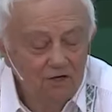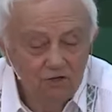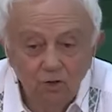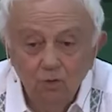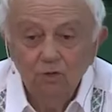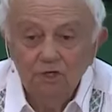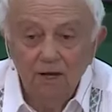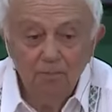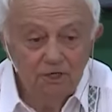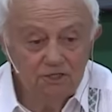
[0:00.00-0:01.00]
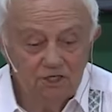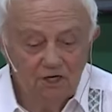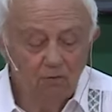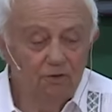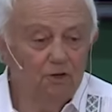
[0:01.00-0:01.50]
So what happens
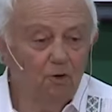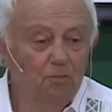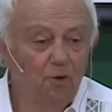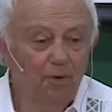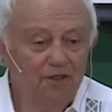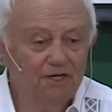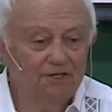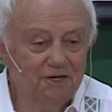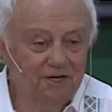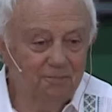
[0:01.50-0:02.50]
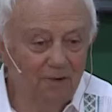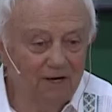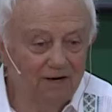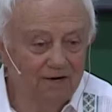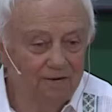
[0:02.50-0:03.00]
with the homeopathic treatment?